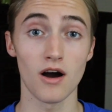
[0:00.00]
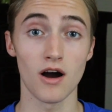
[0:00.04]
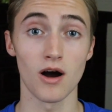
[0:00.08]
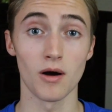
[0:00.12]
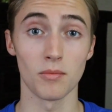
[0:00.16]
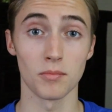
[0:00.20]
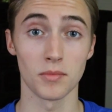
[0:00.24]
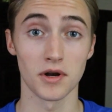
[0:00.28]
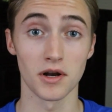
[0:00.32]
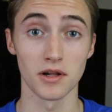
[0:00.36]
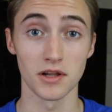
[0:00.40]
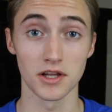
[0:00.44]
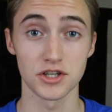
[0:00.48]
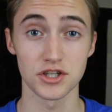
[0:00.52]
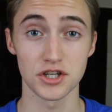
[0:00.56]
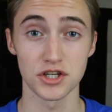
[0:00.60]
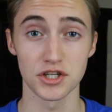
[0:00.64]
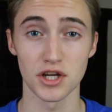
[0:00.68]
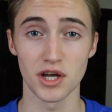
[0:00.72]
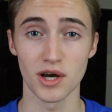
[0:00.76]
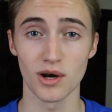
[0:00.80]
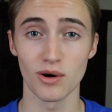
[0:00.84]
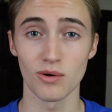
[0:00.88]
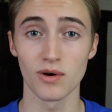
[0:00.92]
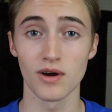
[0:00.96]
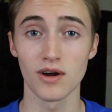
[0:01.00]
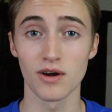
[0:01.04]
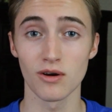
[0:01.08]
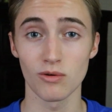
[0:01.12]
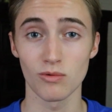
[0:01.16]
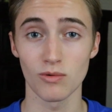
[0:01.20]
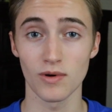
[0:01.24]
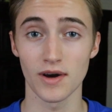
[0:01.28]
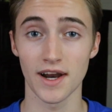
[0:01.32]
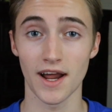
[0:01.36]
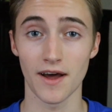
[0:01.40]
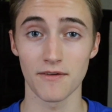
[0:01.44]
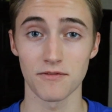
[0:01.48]
I'm going to let you know
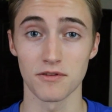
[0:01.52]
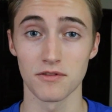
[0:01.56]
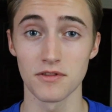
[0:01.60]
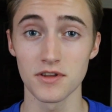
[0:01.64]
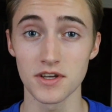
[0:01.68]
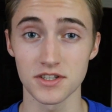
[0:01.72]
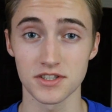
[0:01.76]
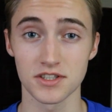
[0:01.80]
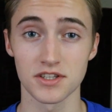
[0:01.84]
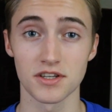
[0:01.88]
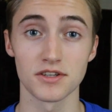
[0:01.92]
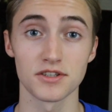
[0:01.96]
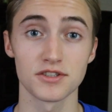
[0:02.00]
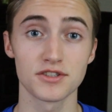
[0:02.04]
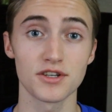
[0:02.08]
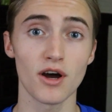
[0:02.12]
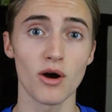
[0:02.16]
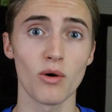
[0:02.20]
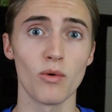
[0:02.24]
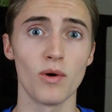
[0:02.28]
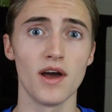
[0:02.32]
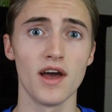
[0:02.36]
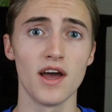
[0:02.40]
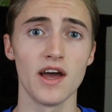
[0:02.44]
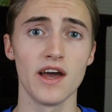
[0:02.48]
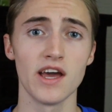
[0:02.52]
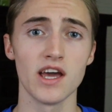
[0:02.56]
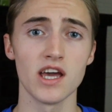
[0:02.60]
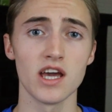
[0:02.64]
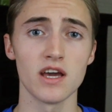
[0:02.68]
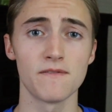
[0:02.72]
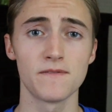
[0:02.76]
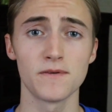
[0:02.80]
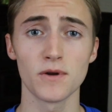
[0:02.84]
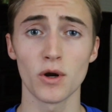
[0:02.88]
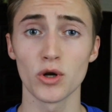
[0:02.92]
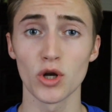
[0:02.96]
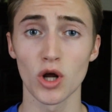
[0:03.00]
right after this. So,
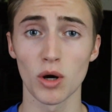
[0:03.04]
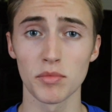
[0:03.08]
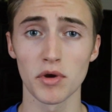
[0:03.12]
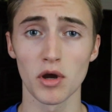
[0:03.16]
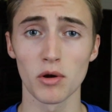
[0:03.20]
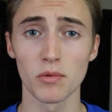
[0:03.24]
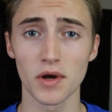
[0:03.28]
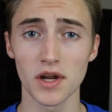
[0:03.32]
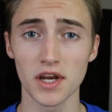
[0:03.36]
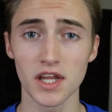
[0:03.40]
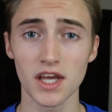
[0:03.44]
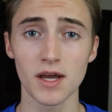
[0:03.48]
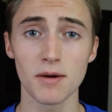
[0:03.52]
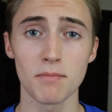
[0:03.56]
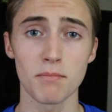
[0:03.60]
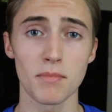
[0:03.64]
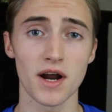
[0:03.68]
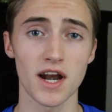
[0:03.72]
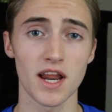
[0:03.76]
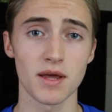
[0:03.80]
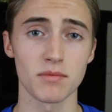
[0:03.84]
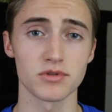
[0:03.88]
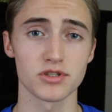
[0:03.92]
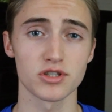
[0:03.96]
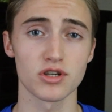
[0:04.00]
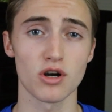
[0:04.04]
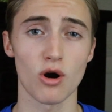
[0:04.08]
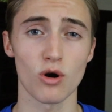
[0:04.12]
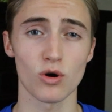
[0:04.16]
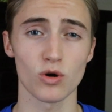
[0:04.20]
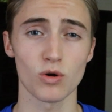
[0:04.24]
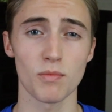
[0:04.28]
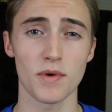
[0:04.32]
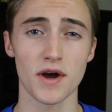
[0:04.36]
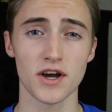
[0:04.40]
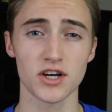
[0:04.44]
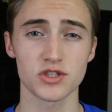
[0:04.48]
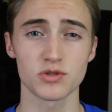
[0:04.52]
if you don't know me already, my name is
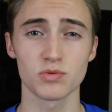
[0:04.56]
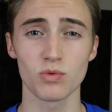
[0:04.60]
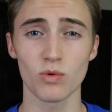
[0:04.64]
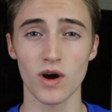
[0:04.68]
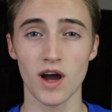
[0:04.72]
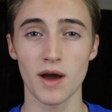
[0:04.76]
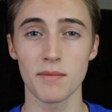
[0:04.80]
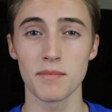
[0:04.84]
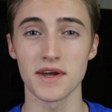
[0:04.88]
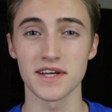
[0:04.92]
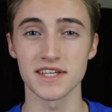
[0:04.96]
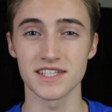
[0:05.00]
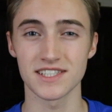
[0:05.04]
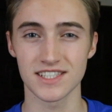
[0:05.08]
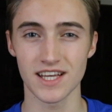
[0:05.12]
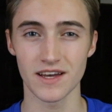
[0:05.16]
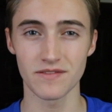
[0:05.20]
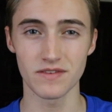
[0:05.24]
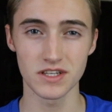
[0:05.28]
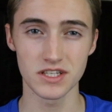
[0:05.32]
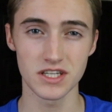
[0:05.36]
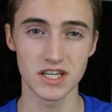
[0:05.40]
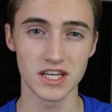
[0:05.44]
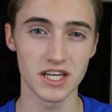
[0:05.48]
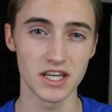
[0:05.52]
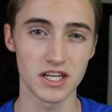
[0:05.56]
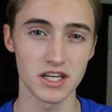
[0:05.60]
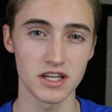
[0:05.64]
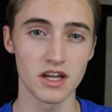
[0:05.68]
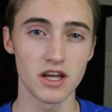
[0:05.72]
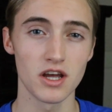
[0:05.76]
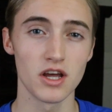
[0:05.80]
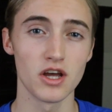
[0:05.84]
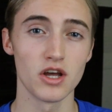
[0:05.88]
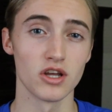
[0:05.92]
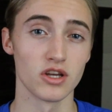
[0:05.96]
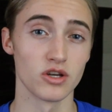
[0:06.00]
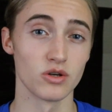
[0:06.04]
Carter Maxwell. I'm a
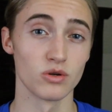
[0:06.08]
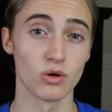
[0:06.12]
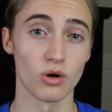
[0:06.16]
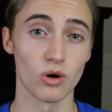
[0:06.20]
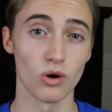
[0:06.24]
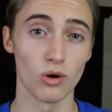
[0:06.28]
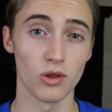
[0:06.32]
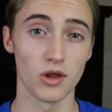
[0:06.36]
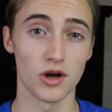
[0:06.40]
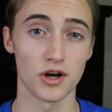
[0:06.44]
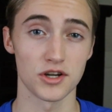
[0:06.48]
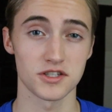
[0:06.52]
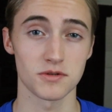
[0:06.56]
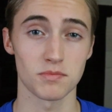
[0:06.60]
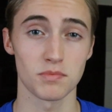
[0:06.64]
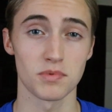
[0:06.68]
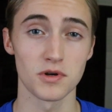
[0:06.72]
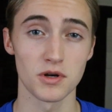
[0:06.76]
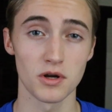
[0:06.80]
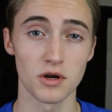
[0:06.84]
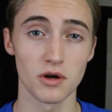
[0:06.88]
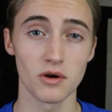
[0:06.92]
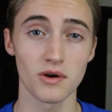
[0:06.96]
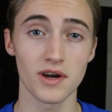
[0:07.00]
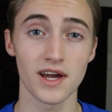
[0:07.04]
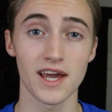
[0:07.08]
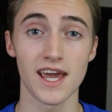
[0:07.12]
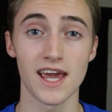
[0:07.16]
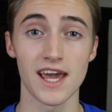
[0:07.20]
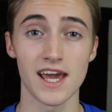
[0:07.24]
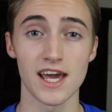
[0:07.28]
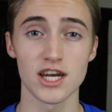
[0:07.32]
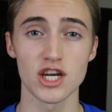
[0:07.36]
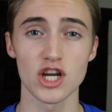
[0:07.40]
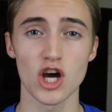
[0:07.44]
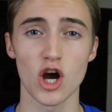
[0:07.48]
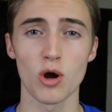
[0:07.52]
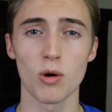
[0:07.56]
17-year-old entrepreneur
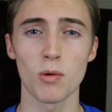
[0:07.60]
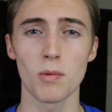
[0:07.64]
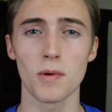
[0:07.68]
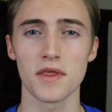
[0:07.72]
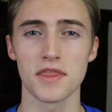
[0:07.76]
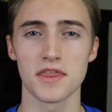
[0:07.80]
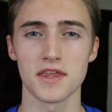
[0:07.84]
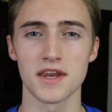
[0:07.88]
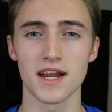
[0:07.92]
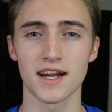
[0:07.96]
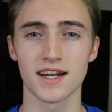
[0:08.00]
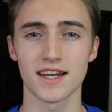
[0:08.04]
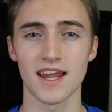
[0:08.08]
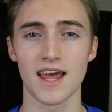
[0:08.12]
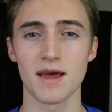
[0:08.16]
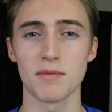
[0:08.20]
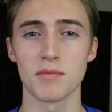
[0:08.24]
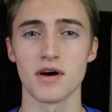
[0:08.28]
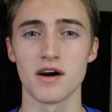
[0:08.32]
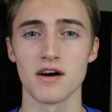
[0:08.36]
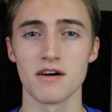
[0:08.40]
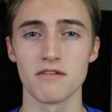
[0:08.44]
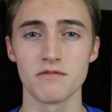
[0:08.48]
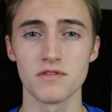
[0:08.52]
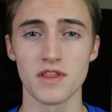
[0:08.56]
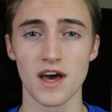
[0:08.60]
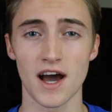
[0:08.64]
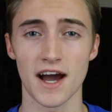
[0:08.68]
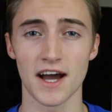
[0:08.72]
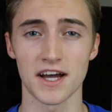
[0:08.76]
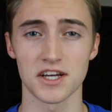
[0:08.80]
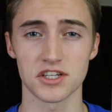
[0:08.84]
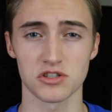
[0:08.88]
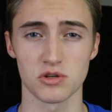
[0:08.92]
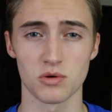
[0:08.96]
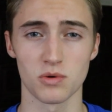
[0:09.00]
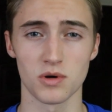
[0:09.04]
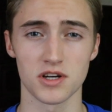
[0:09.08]
and I go by the nickname of the
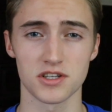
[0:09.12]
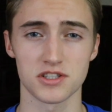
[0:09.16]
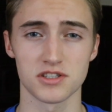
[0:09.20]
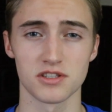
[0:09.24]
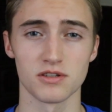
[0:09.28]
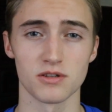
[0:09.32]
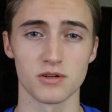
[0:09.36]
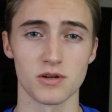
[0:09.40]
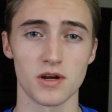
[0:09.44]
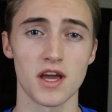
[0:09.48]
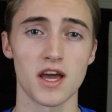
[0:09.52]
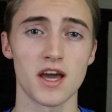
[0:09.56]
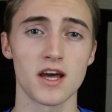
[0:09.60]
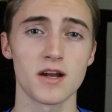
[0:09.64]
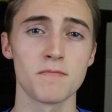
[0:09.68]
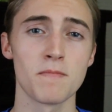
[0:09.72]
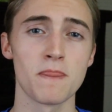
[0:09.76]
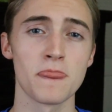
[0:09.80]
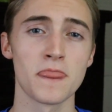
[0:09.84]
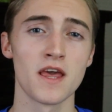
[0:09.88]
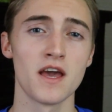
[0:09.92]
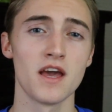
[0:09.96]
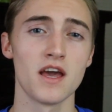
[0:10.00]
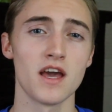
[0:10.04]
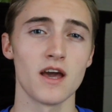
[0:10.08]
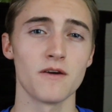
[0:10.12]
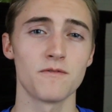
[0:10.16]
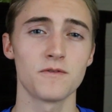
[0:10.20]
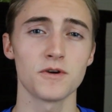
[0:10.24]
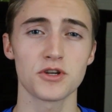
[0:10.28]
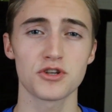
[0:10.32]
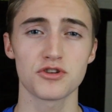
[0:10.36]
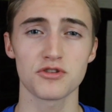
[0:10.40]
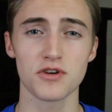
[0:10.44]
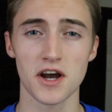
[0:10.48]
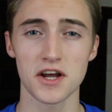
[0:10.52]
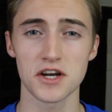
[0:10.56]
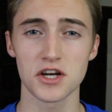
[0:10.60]
High School Hustler. And if
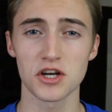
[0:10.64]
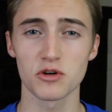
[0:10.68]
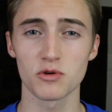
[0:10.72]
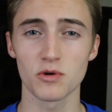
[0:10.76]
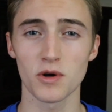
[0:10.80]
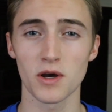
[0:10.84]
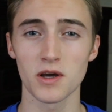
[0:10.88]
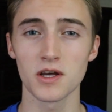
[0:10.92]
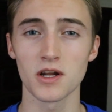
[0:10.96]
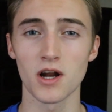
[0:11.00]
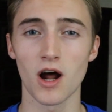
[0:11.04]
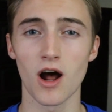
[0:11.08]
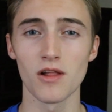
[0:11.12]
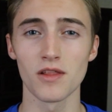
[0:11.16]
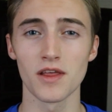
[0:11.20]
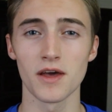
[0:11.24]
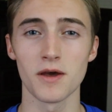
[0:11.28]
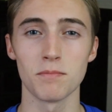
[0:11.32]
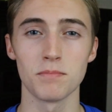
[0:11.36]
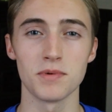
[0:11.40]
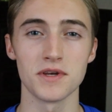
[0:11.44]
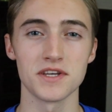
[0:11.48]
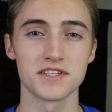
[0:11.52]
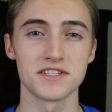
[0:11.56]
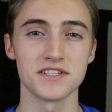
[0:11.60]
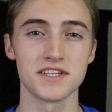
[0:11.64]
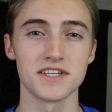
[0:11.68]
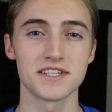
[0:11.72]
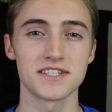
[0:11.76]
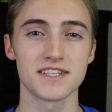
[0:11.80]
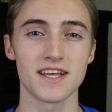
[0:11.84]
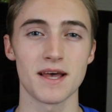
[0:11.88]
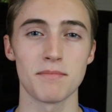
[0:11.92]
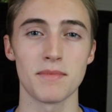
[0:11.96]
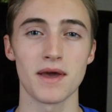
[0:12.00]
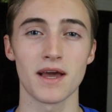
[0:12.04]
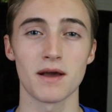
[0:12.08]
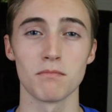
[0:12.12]
you're trying to create an online
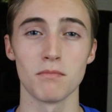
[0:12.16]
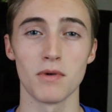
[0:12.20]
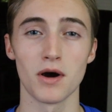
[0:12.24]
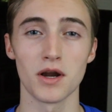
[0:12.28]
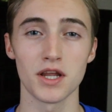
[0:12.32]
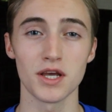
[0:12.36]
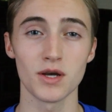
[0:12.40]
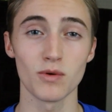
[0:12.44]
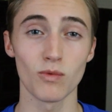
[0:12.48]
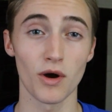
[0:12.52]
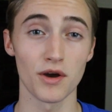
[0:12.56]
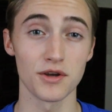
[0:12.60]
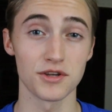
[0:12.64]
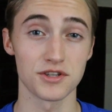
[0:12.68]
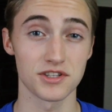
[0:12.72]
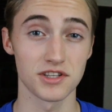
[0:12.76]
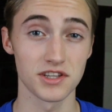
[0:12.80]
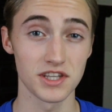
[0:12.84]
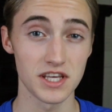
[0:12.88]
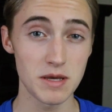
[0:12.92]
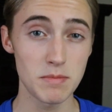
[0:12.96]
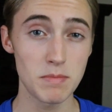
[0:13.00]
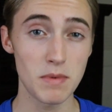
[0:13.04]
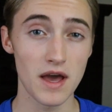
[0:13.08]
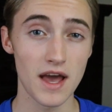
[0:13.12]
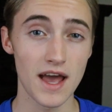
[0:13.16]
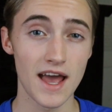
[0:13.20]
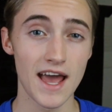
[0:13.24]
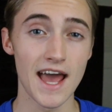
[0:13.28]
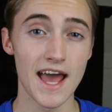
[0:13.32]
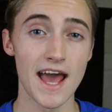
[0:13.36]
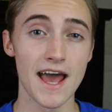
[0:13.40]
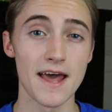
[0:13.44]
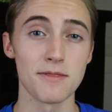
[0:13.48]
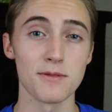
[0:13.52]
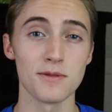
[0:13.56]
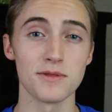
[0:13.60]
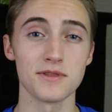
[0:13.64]
business and make money while you sleep,
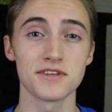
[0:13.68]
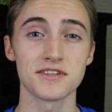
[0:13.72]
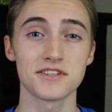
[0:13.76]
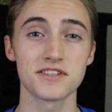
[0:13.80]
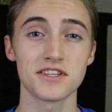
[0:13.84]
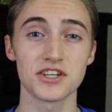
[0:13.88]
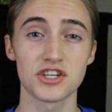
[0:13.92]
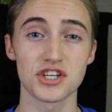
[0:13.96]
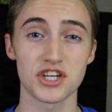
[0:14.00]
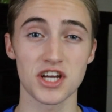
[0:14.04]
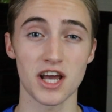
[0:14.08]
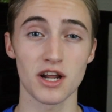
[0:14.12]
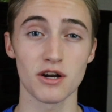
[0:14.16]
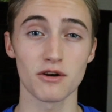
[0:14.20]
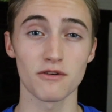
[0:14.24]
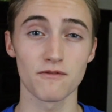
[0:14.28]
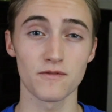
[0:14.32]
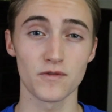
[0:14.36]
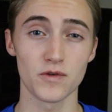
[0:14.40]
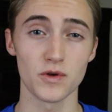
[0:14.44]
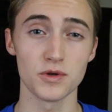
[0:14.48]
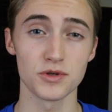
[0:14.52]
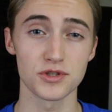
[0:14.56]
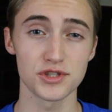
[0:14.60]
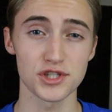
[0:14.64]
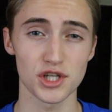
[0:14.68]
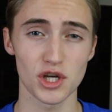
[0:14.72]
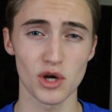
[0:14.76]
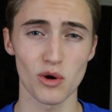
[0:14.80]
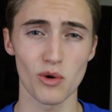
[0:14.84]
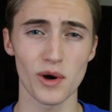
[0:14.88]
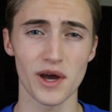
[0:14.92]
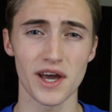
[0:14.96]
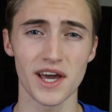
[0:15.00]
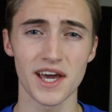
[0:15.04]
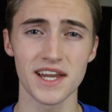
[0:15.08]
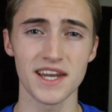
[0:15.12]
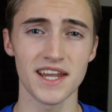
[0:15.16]
then this is the channel for you, so
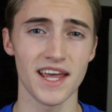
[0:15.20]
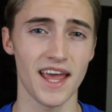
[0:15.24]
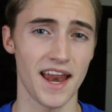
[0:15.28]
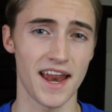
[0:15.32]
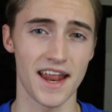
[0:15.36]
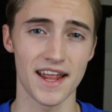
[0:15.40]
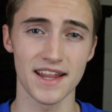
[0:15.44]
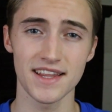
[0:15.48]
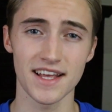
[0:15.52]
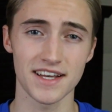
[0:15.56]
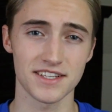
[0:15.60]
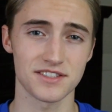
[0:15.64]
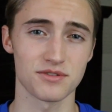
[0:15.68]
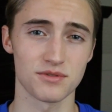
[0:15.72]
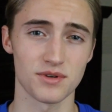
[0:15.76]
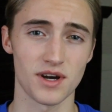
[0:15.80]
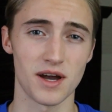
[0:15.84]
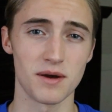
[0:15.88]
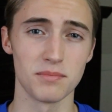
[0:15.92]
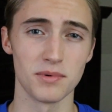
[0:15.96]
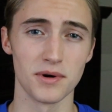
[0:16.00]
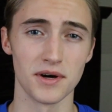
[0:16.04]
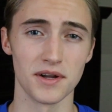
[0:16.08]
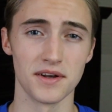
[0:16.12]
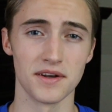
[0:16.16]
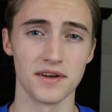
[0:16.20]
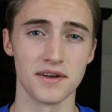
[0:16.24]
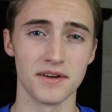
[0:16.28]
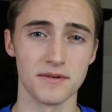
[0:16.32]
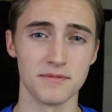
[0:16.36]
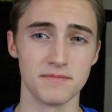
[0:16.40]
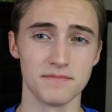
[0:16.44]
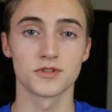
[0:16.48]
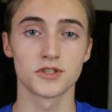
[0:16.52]
go ahead and hit that subscribe button.